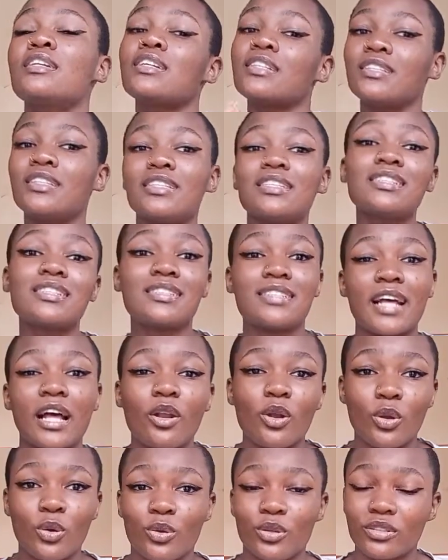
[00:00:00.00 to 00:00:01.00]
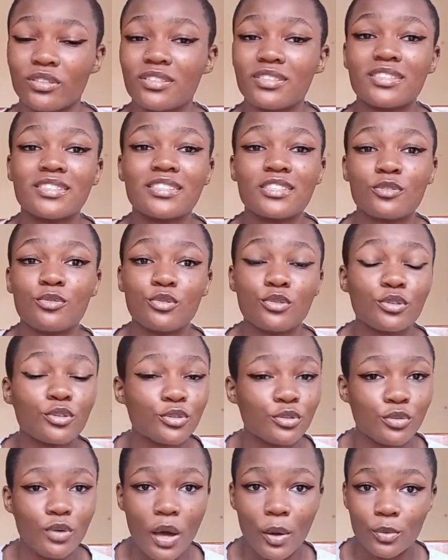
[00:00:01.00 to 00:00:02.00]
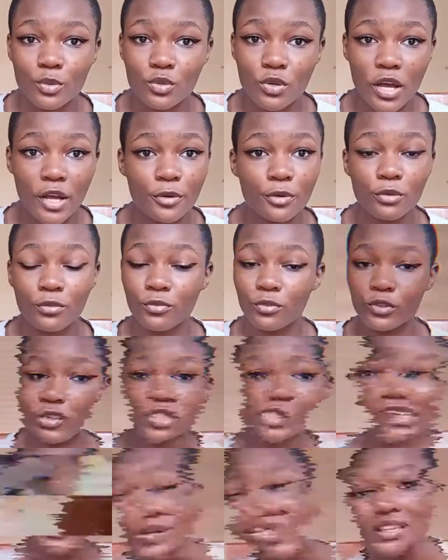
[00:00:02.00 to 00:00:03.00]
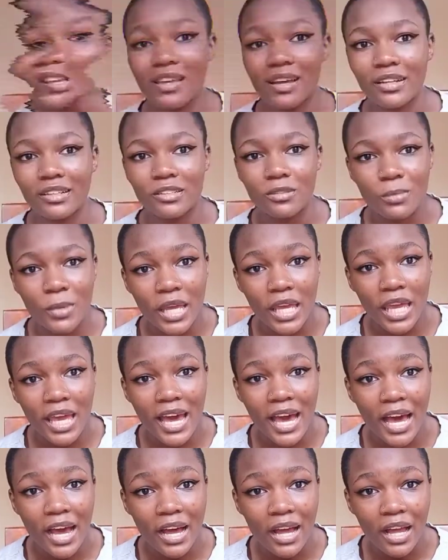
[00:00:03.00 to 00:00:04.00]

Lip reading: these servants do not know how to handle Fosi. They yanked my hair.